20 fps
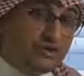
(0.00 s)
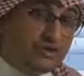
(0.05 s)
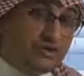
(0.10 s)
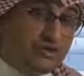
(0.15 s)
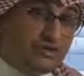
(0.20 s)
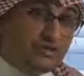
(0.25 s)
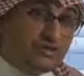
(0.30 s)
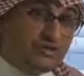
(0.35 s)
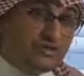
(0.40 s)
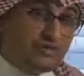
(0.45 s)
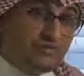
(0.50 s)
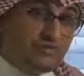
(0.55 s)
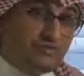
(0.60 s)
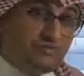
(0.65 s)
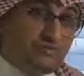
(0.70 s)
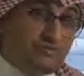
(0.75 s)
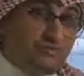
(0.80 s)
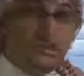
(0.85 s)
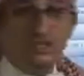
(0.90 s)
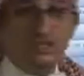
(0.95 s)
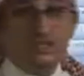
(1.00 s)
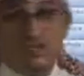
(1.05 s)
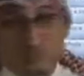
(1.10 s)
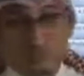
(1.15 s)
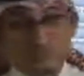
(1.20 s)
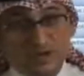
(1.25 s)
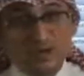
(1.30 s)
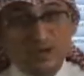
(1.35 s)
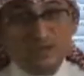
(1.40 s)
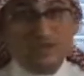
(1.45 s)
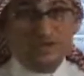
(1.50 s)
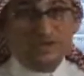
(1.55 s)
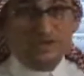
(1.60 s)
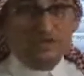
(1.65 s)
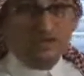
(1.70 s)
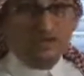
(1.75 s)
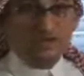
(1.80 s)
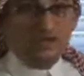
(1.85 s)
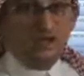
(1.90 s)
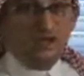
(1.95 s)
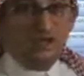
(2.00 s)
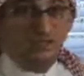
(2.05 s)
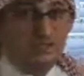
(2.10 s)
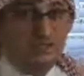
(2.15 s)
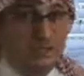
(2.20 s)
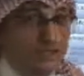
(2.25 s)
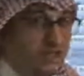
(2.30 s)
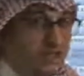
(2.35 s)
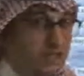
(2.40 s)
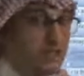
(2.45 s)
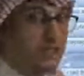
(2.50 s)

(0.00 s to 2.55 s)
his room with his brother, young